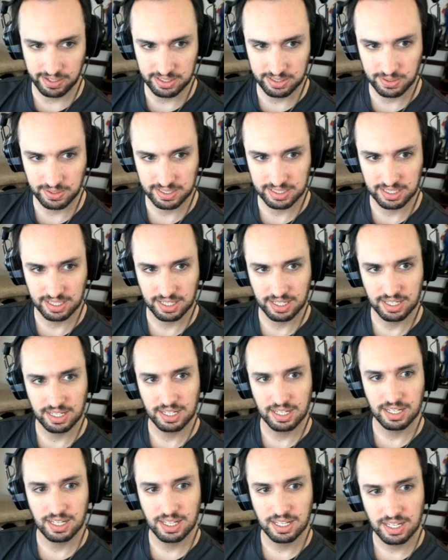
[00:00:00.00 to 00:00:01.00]

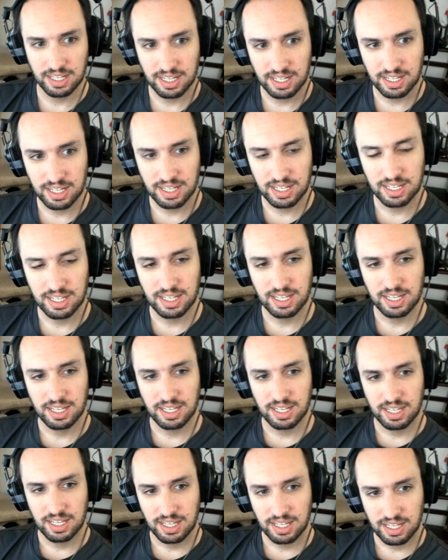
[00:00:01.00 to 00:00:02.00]
There's deck. A face down card.
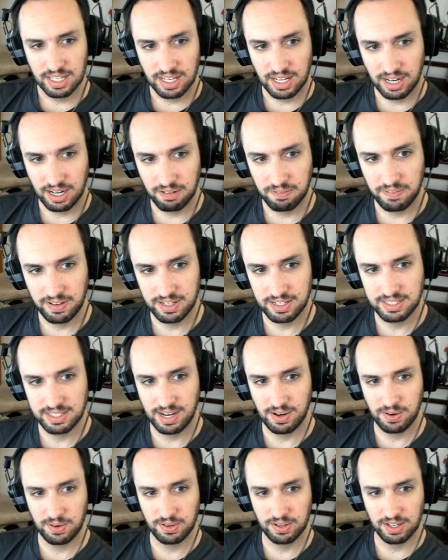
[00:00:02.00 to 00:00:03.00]
All right, face
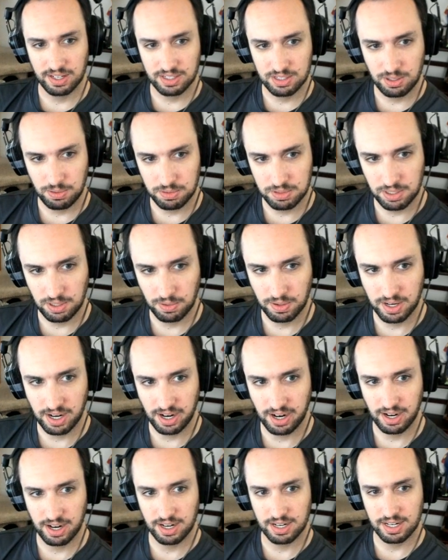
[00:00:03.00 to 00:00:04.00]
down two two
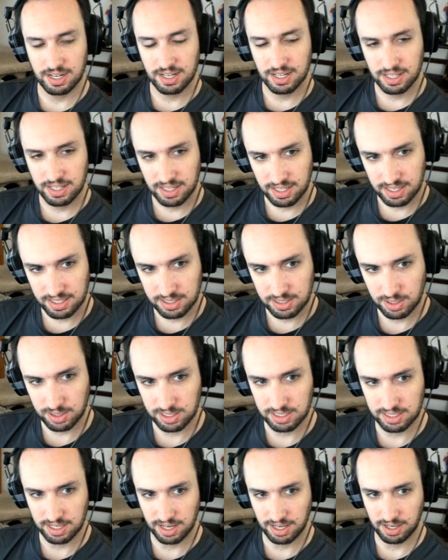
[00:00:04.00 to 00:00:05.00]
card. So this
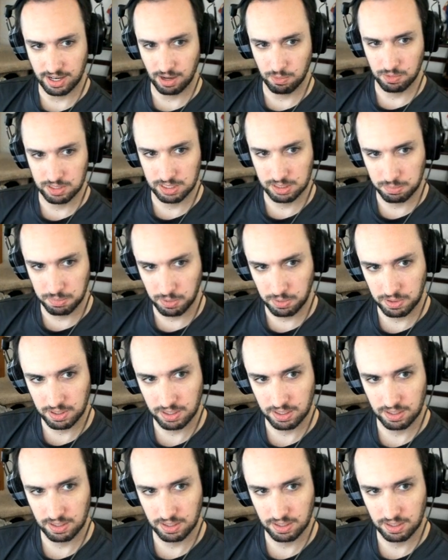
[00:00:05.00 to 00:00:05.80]
is a card with spook.